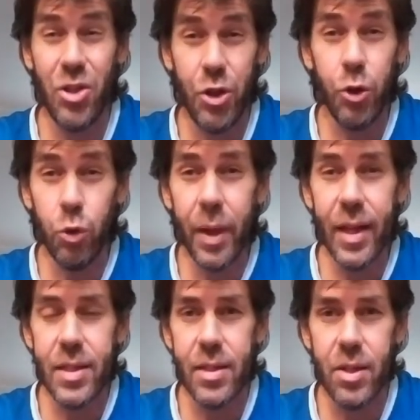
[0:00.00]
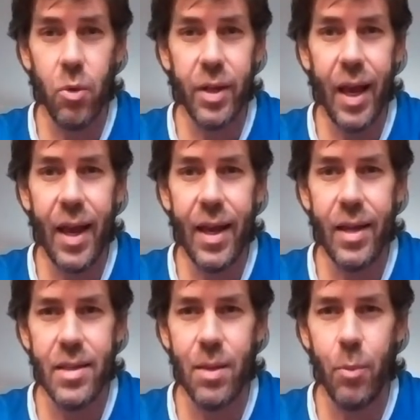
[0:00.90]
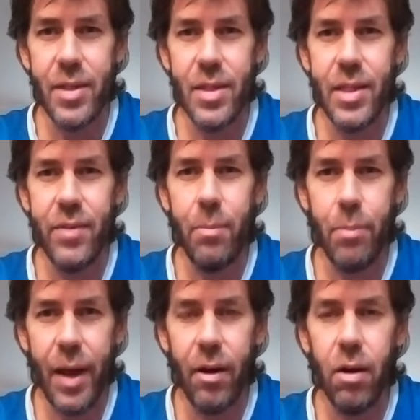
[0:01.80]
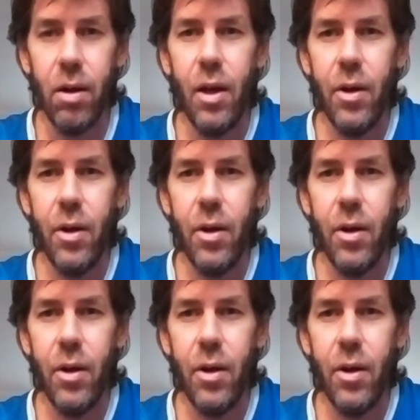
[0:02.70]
2 minutes is okay. In some ways it's even better.